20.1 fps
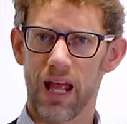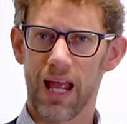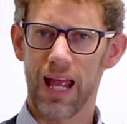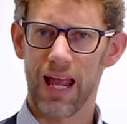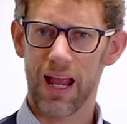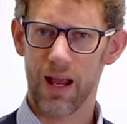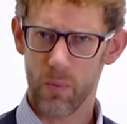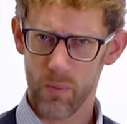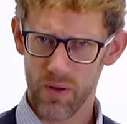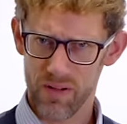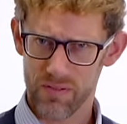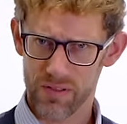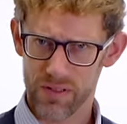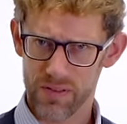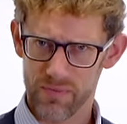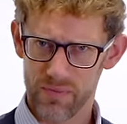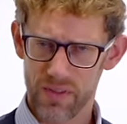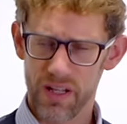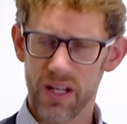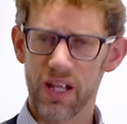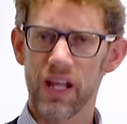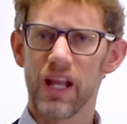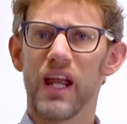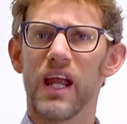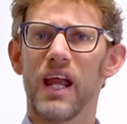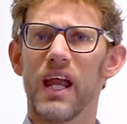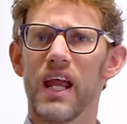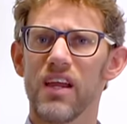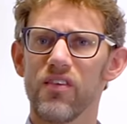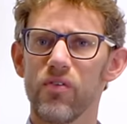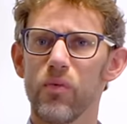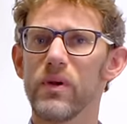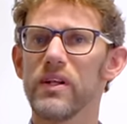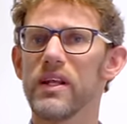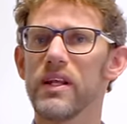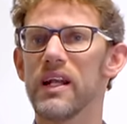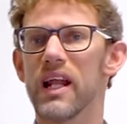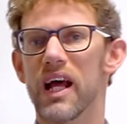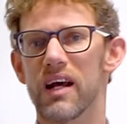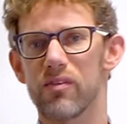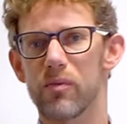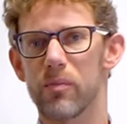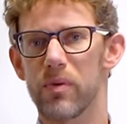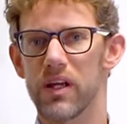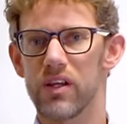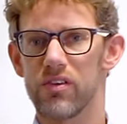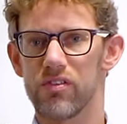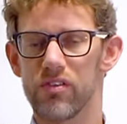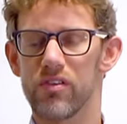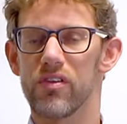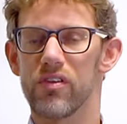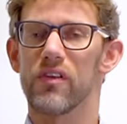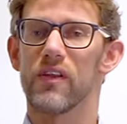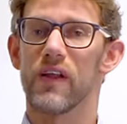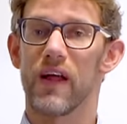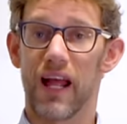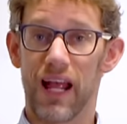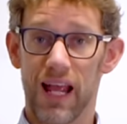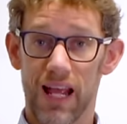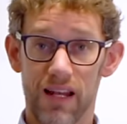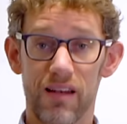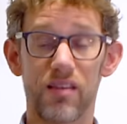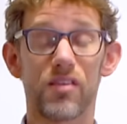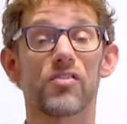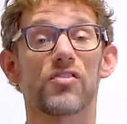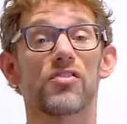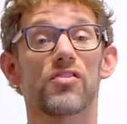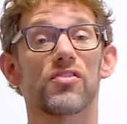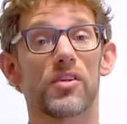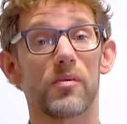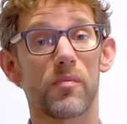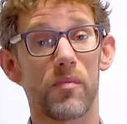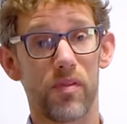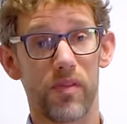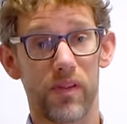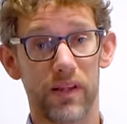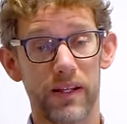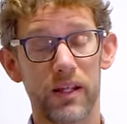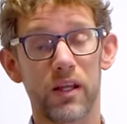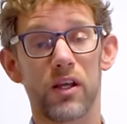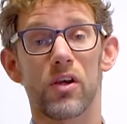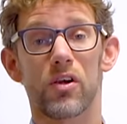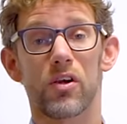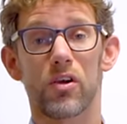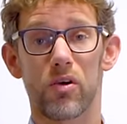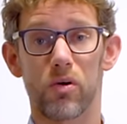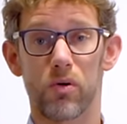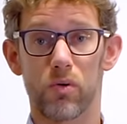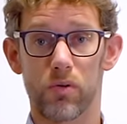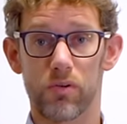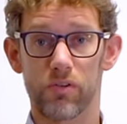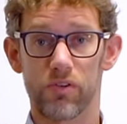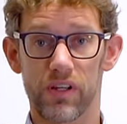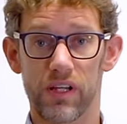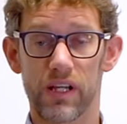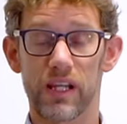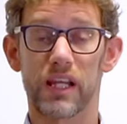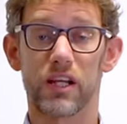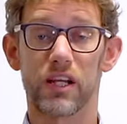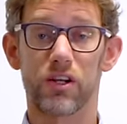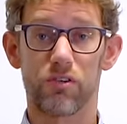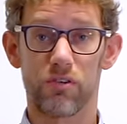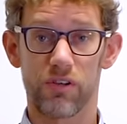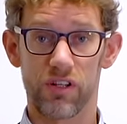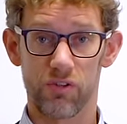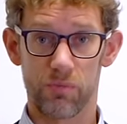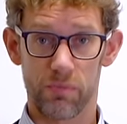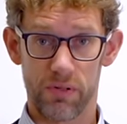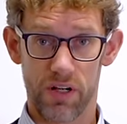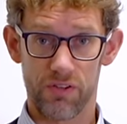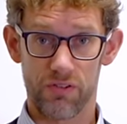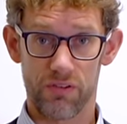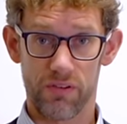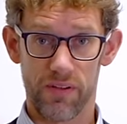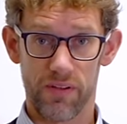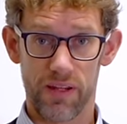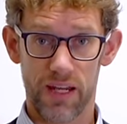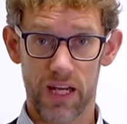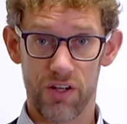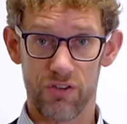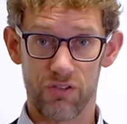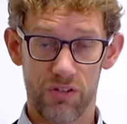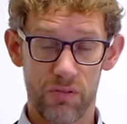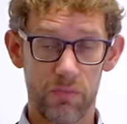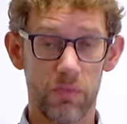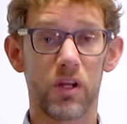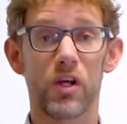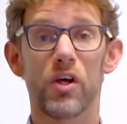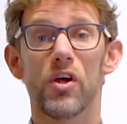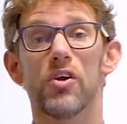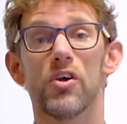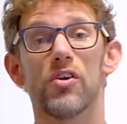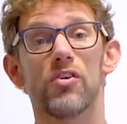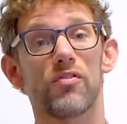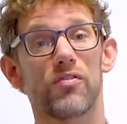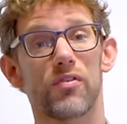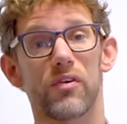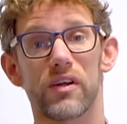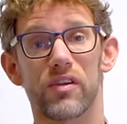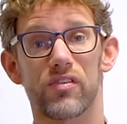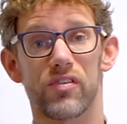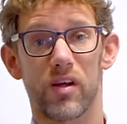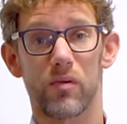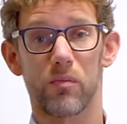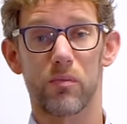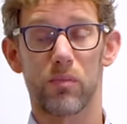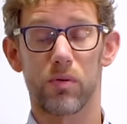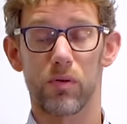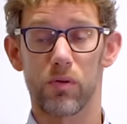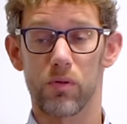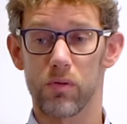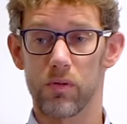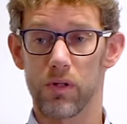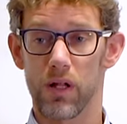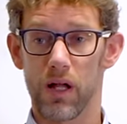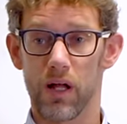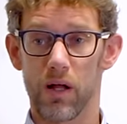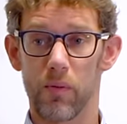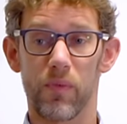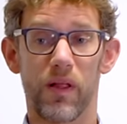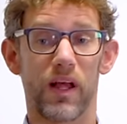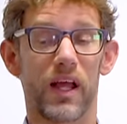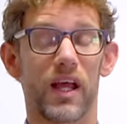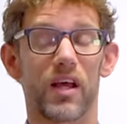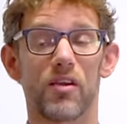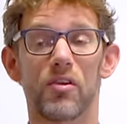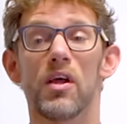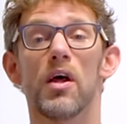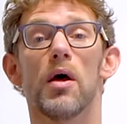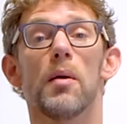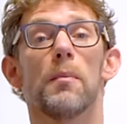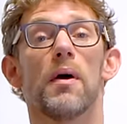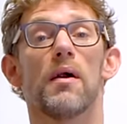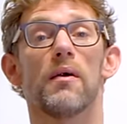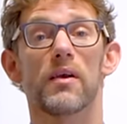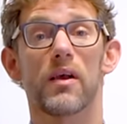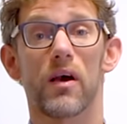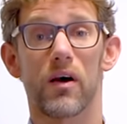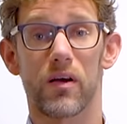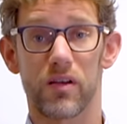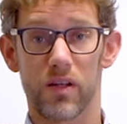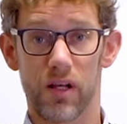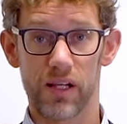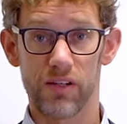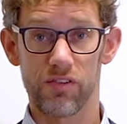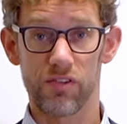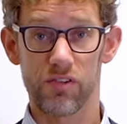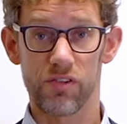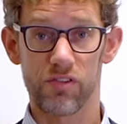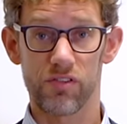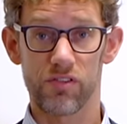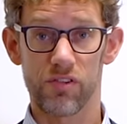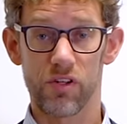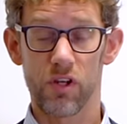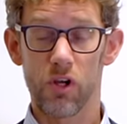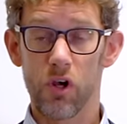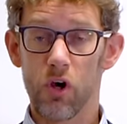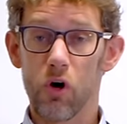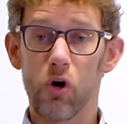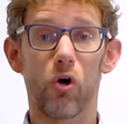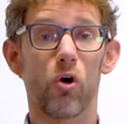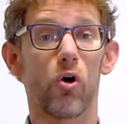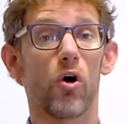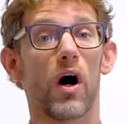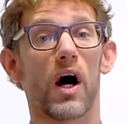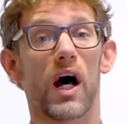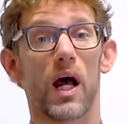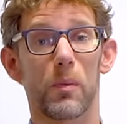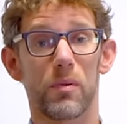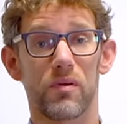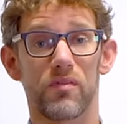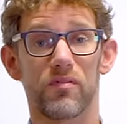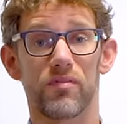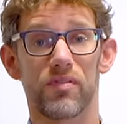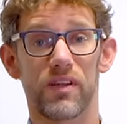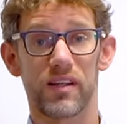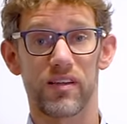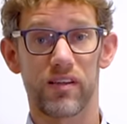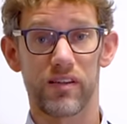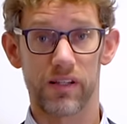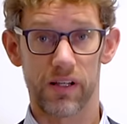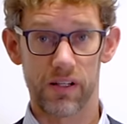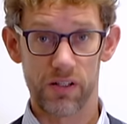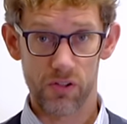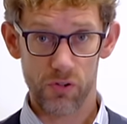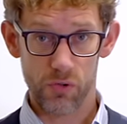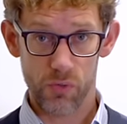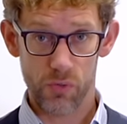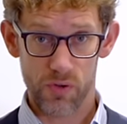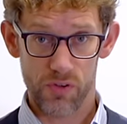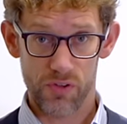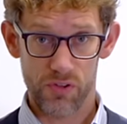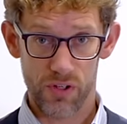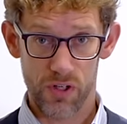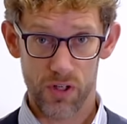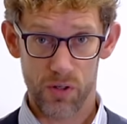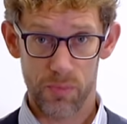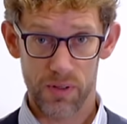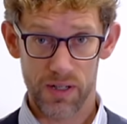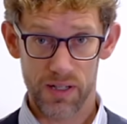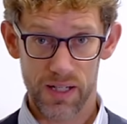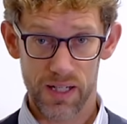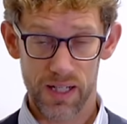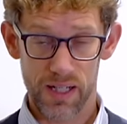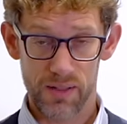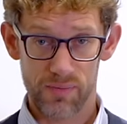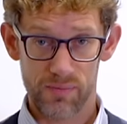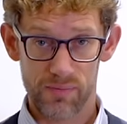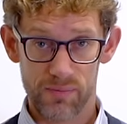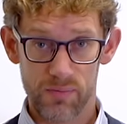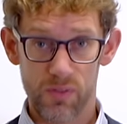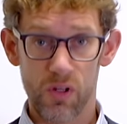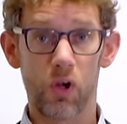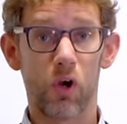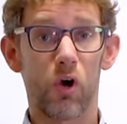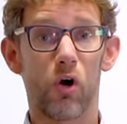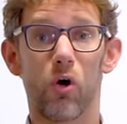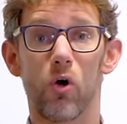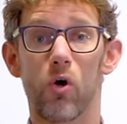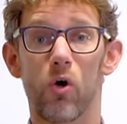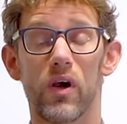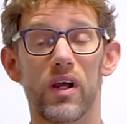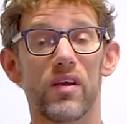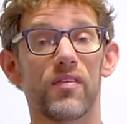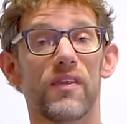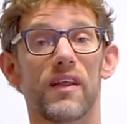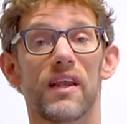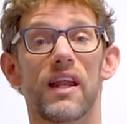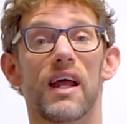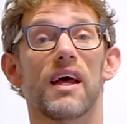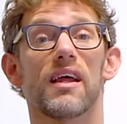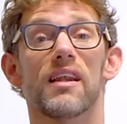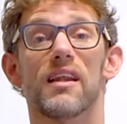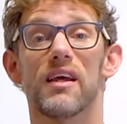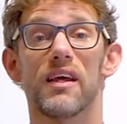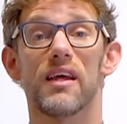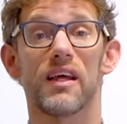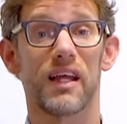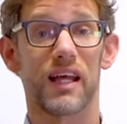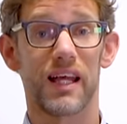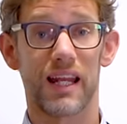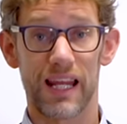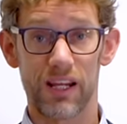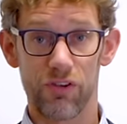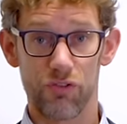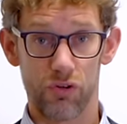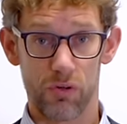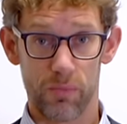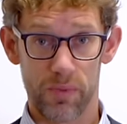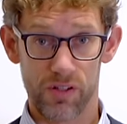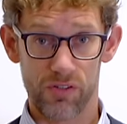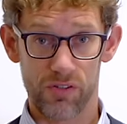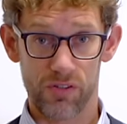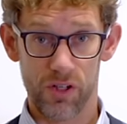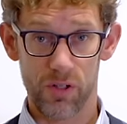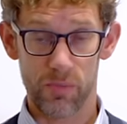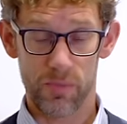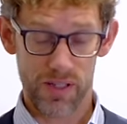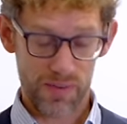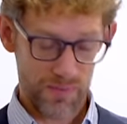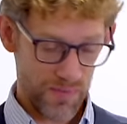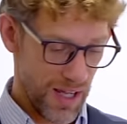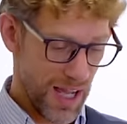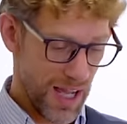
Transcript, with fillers: However, if we did have a patient that had something causing increased pressure at the atrium, for example, um, they had pericarditis or hyperinflated lungs with COPD, or if they'd had uh, an atrial myxoma,